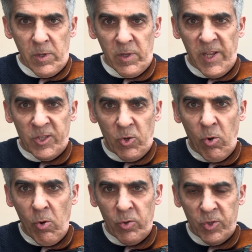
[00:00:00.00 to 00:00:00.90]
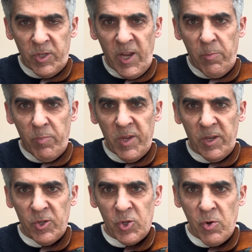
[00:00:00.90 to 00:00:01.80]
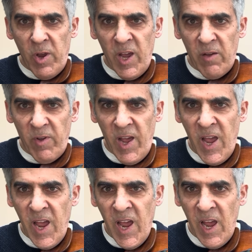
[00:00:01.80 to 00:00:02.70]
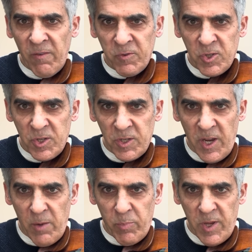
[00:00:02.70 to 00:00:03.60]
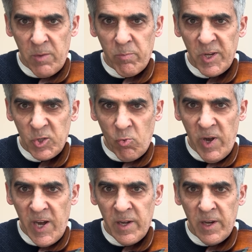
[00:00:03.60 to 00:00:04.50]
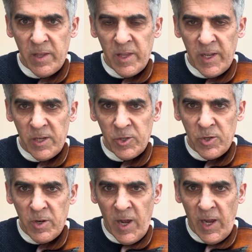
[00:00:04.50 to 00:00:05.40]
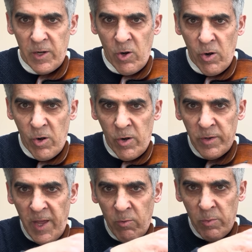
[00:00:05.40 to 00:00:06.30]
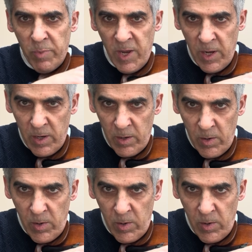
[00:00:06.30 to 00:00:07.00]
that's a whole step because you have a half step in between that is not heard. That would be,